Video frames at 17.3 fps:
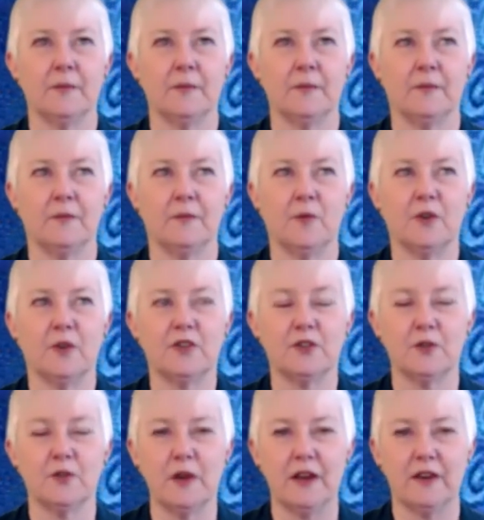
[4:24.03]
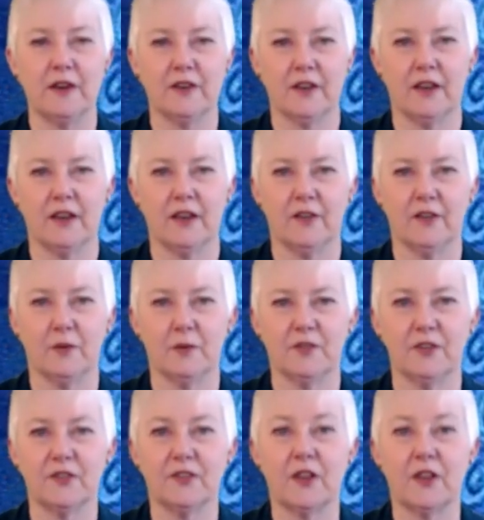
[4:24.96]
retreat, there
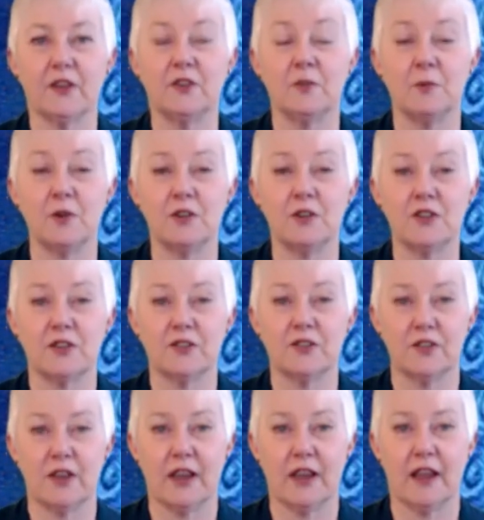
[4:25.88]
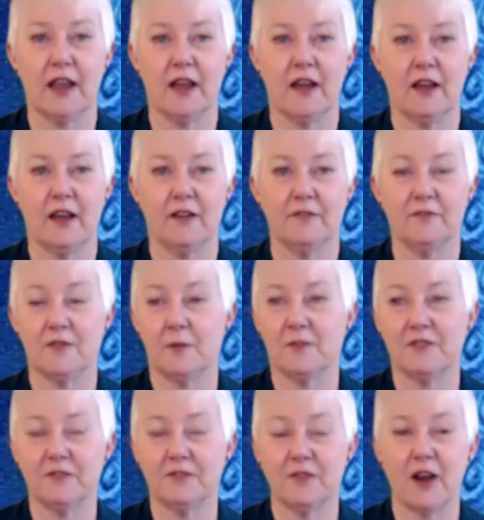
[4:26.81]
was a sudden emergency from
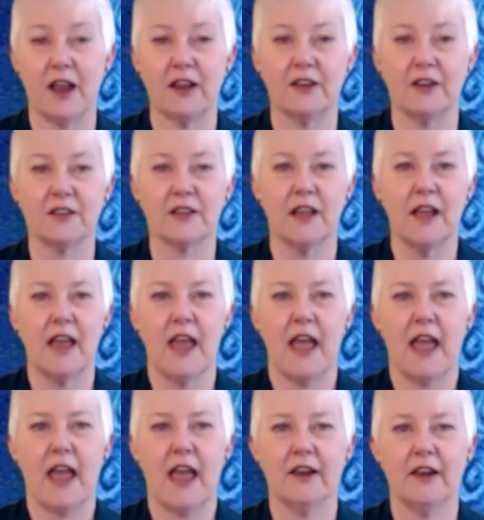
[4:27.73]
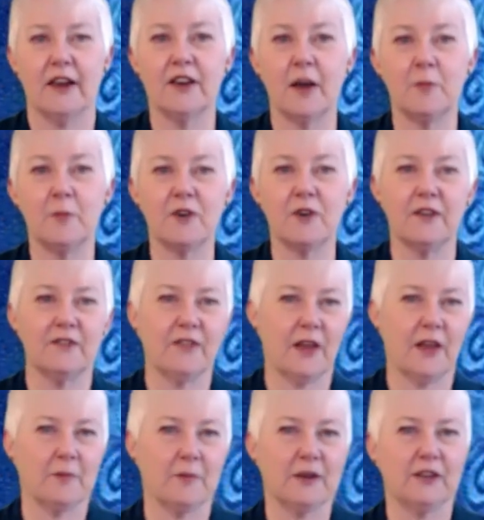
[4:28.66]
a friend, and a number of
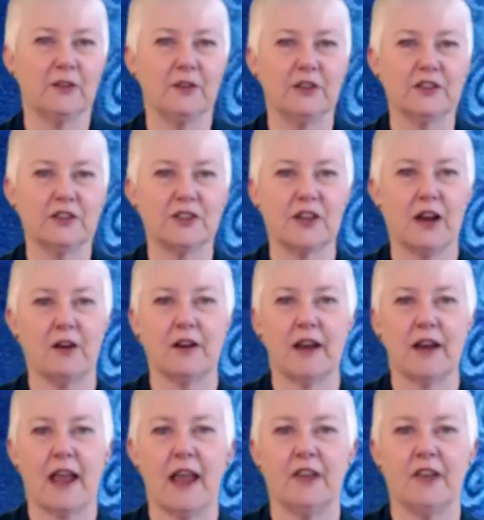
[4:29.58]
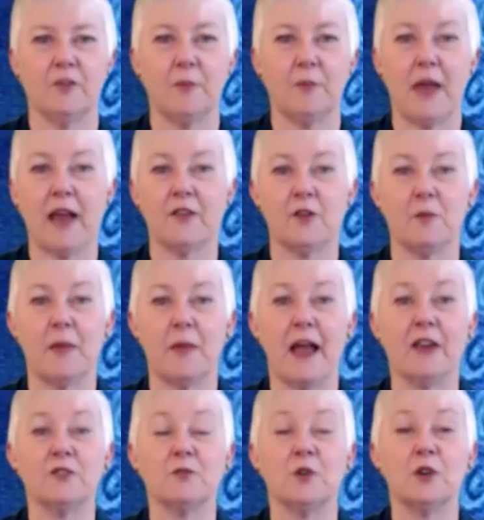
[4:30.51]
them, including Sharon, had to pack their
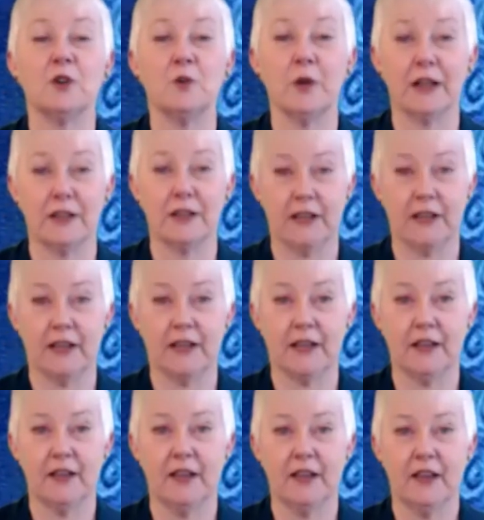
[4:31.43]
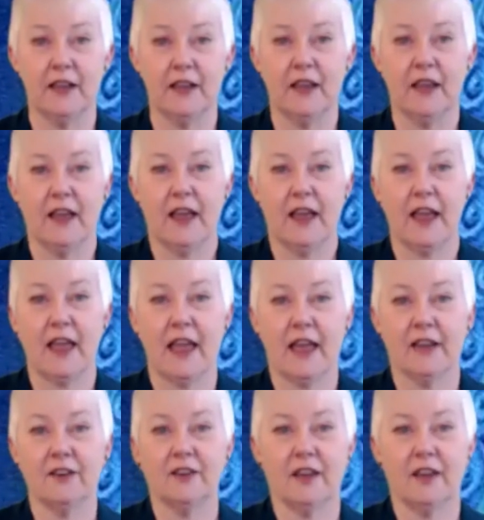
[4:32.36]
bags real quickly
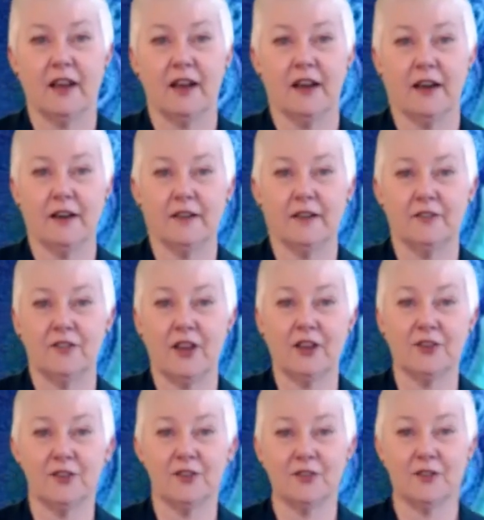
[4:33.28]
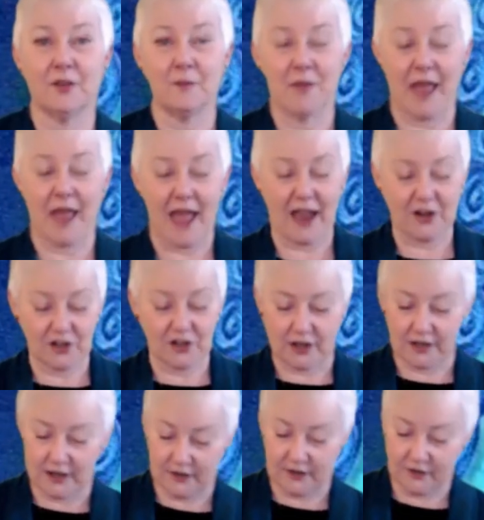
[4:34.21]
and take some
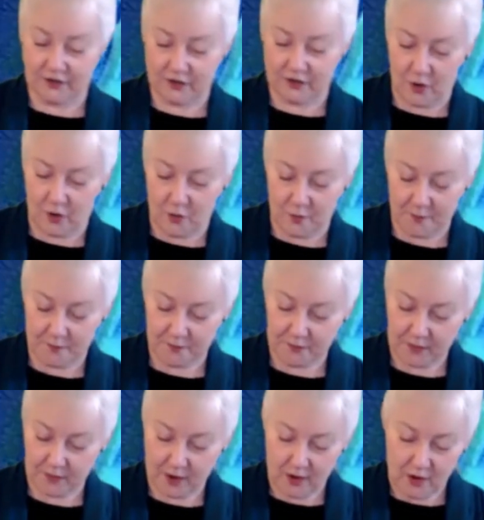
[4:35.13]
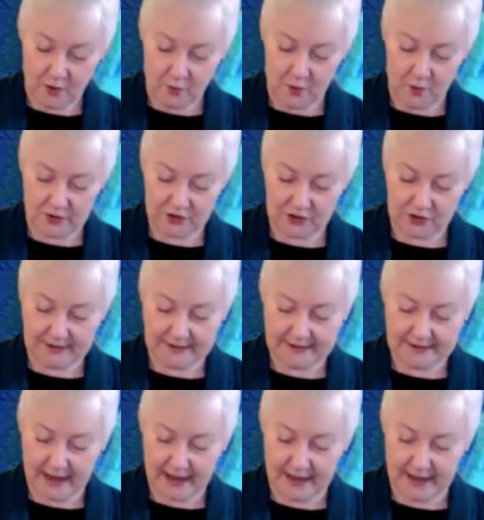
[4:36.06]
action. And so what she
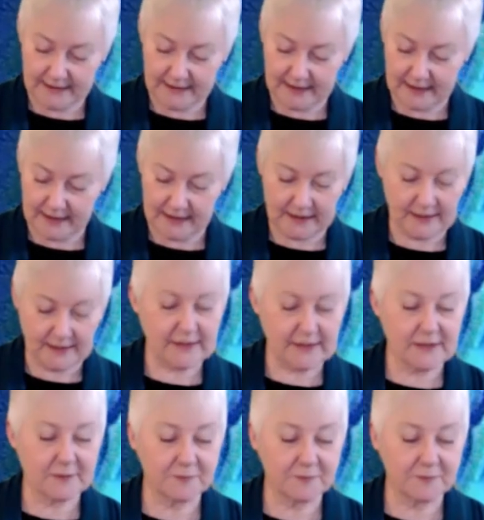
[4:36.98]
says is,